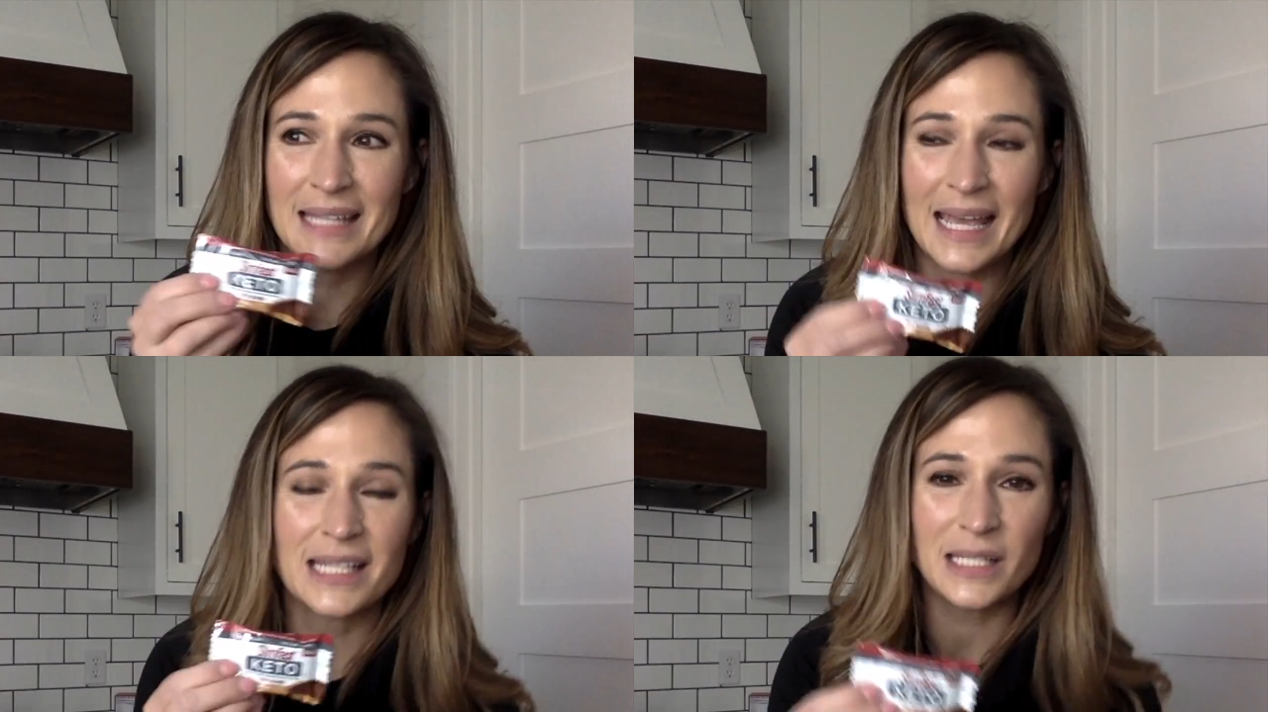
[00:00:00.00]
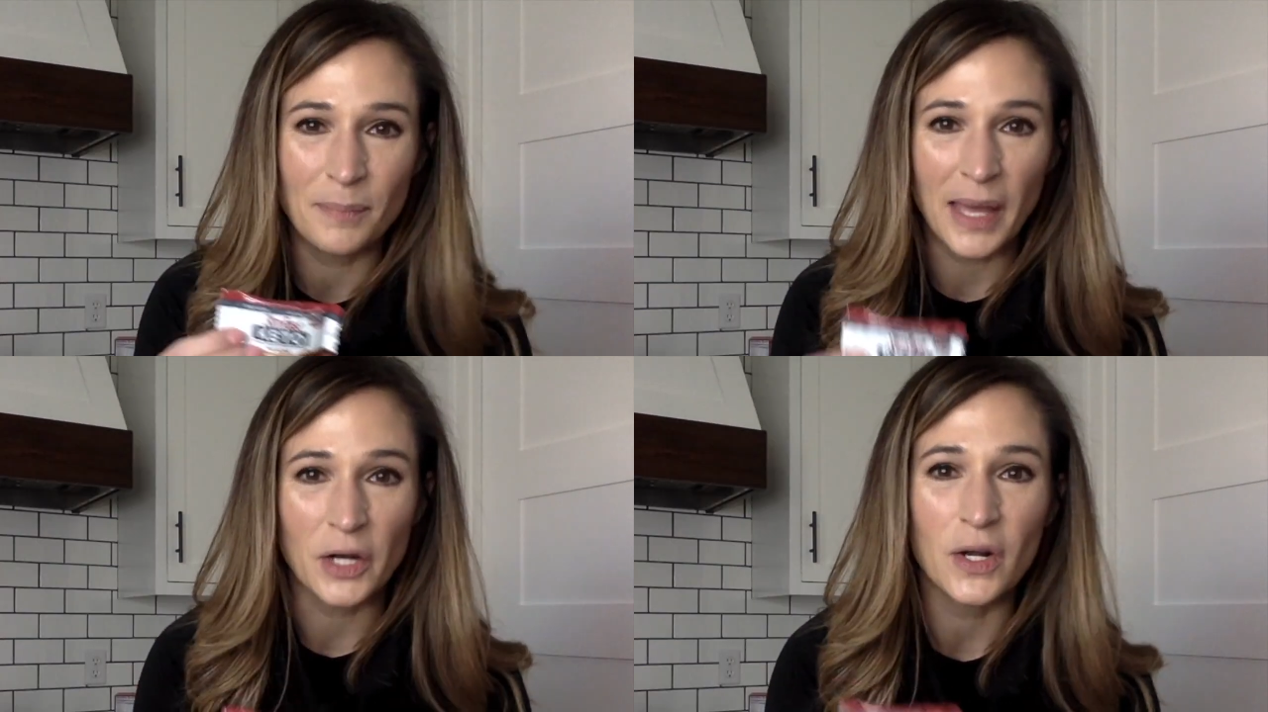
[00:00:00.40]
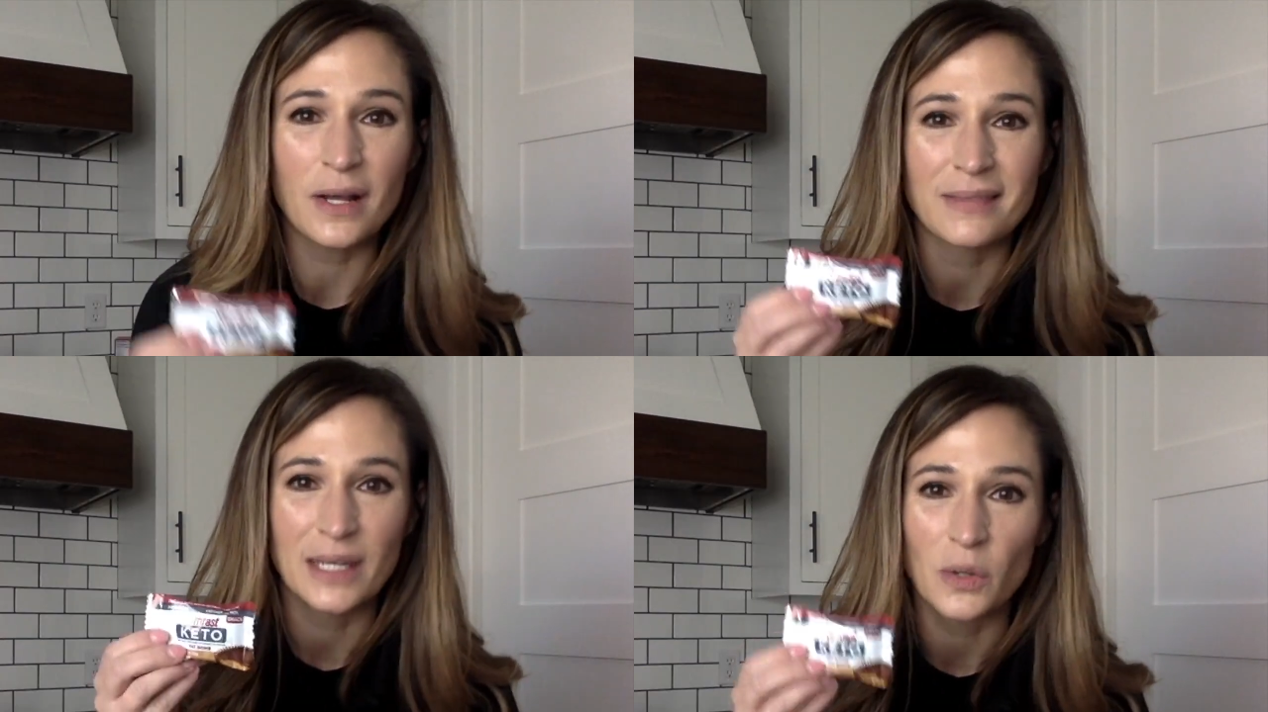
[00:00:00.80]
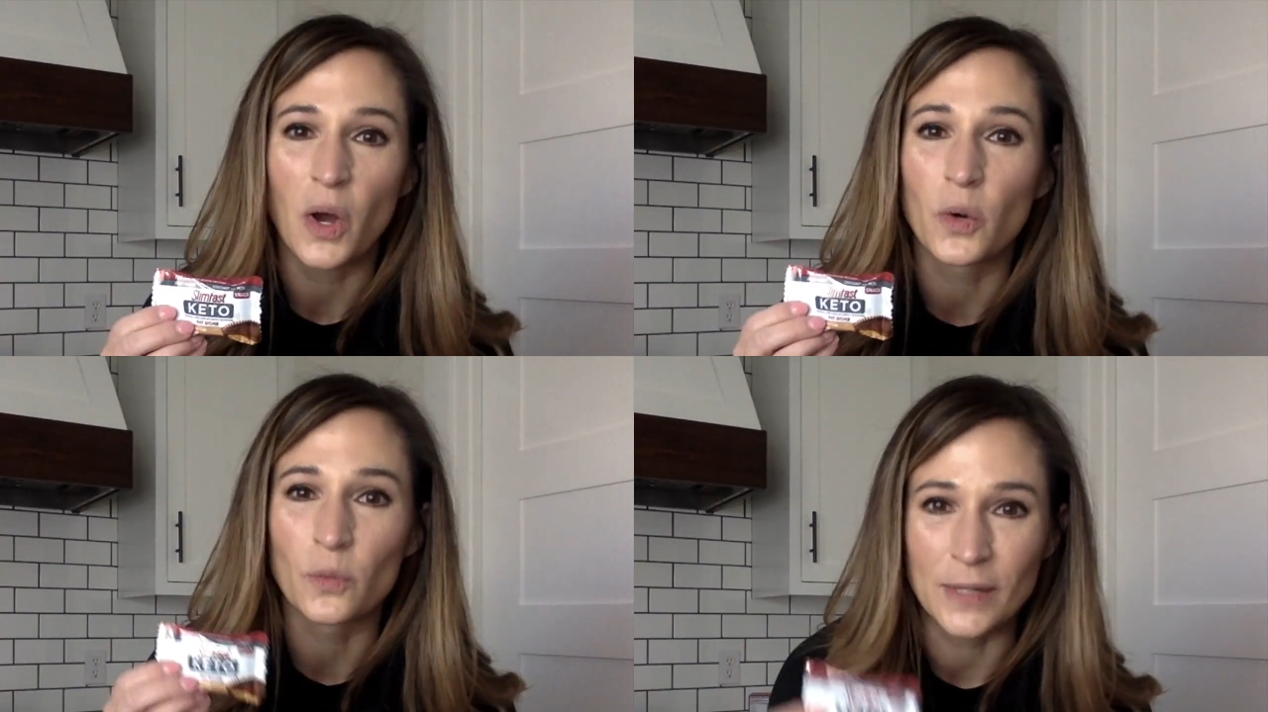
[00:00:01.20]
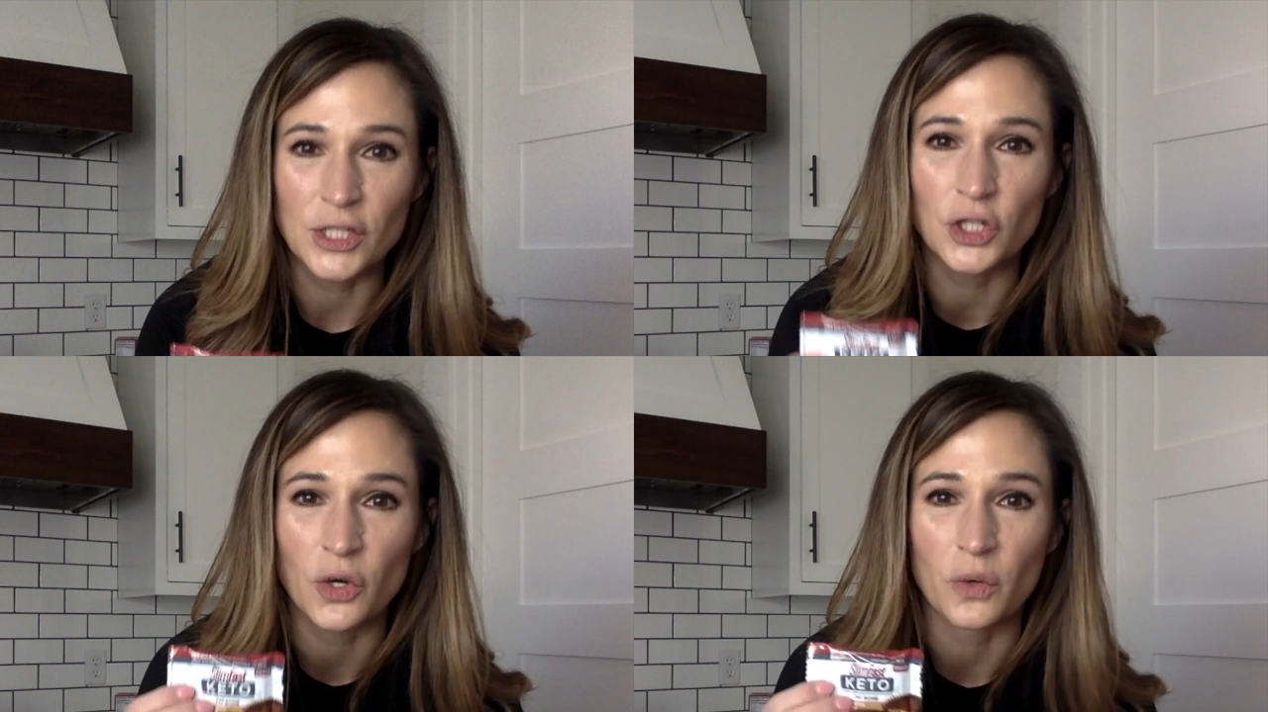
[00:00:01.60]
taste better than
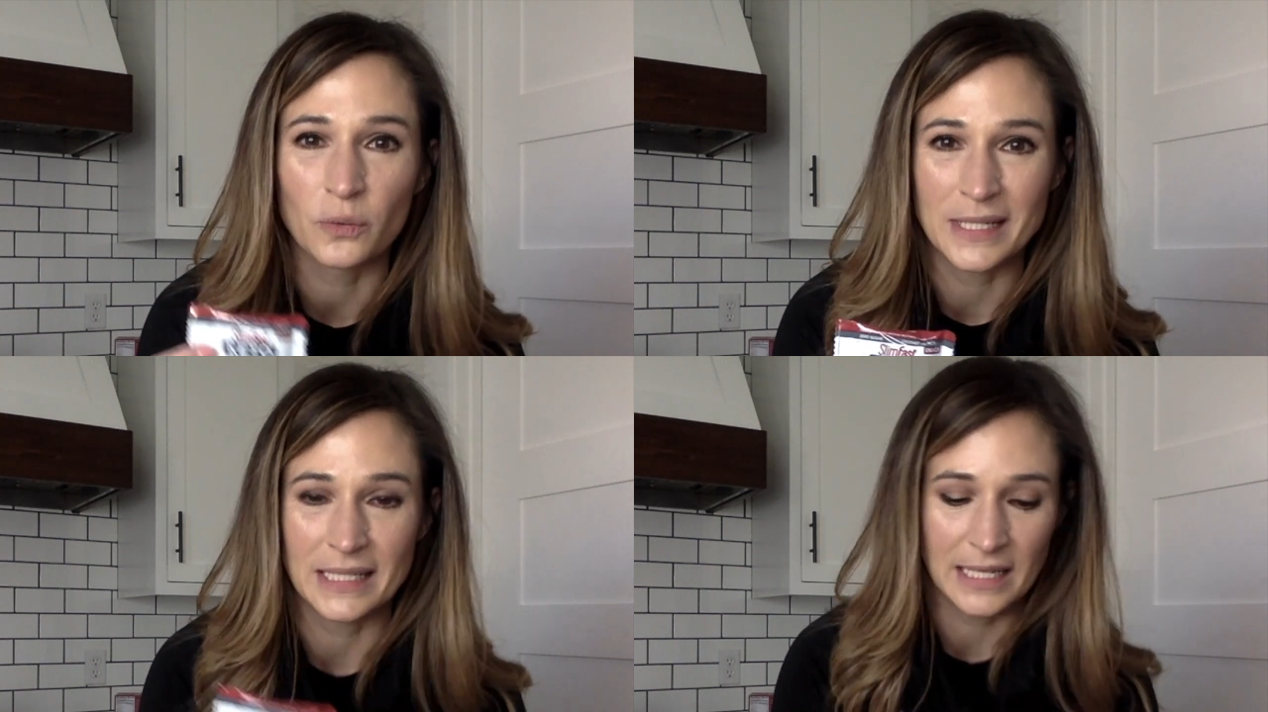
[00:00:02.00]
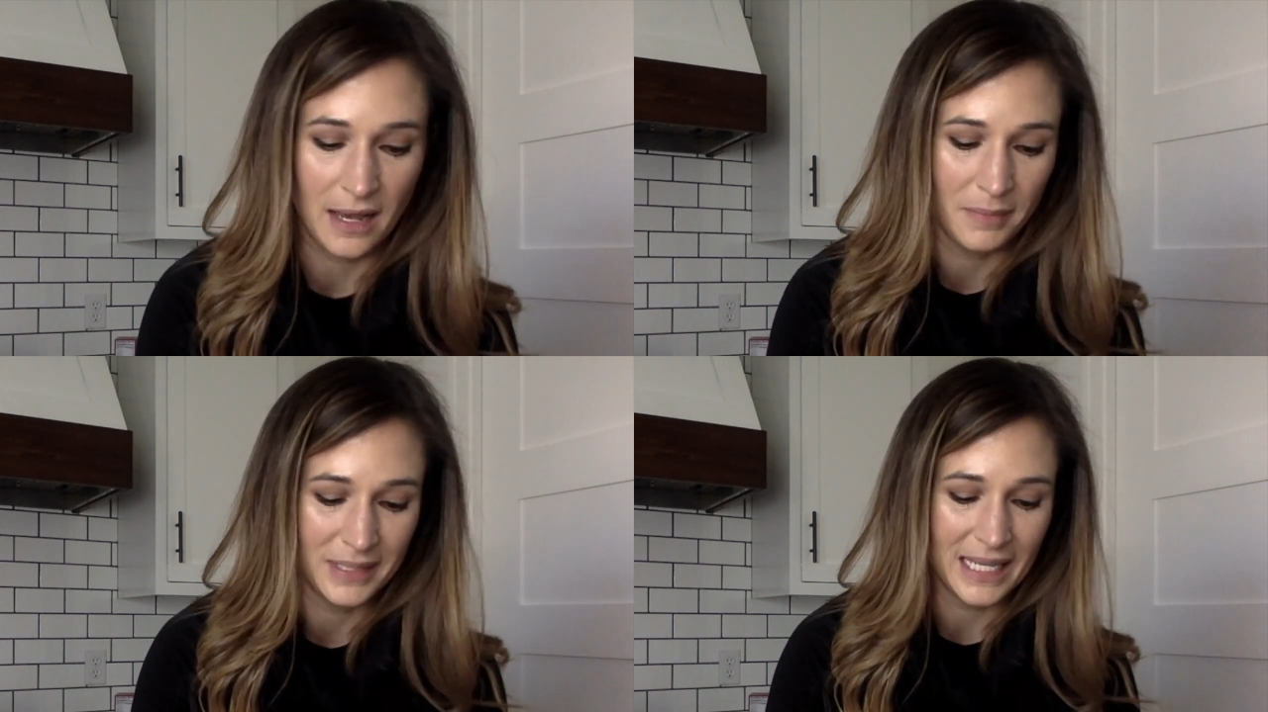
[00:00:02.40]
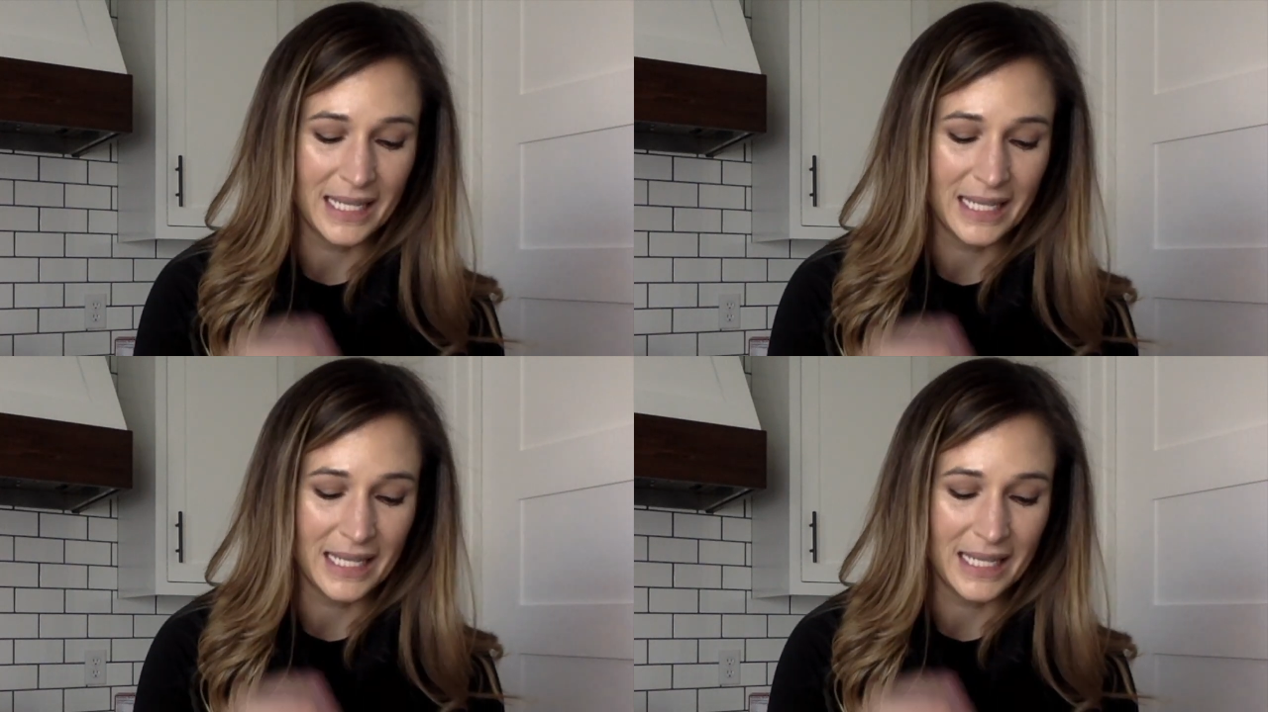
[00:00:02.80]
original Reese cups.